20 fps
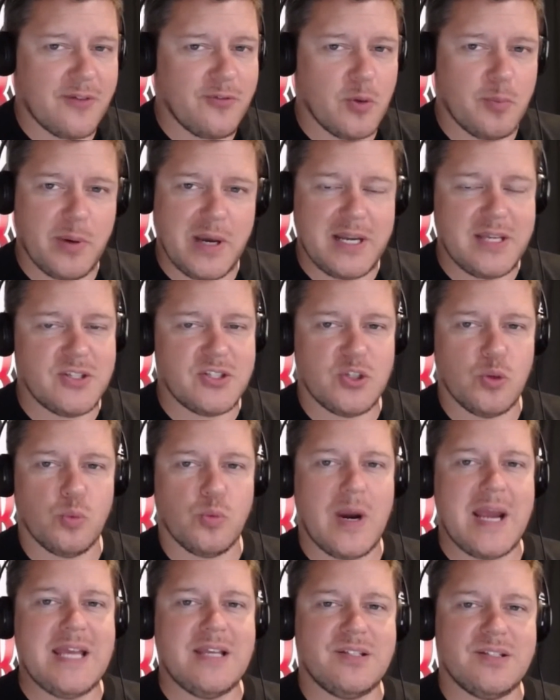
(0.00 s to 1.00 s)
everybody is
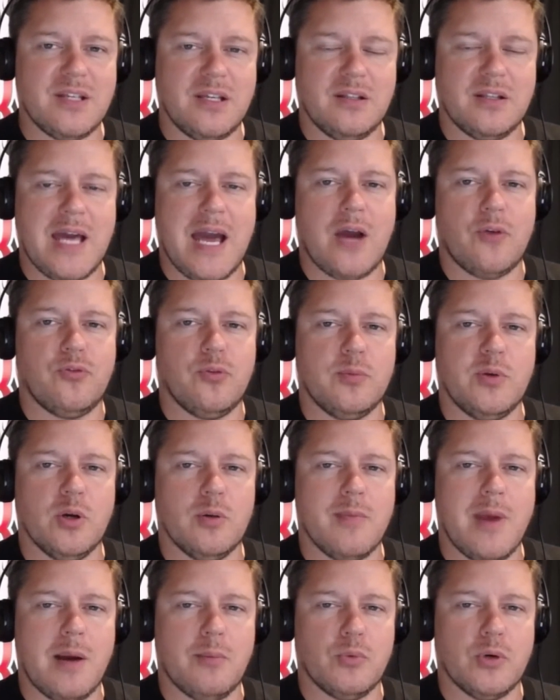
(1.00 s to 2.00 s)
erasing that from
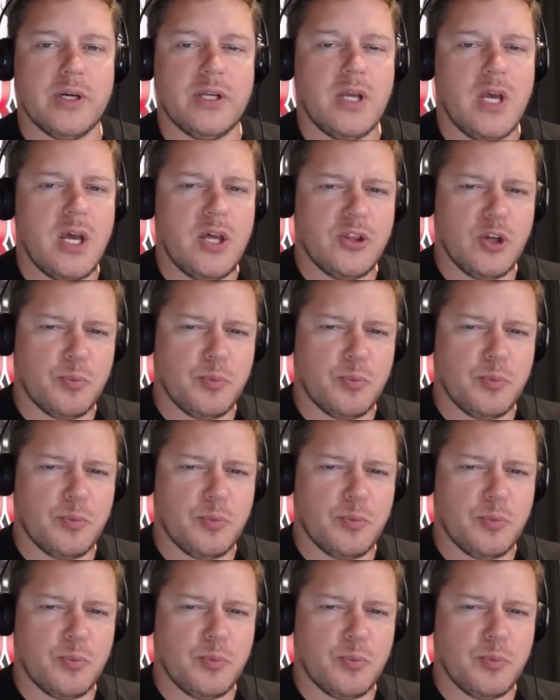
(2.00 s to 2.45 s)
your memory.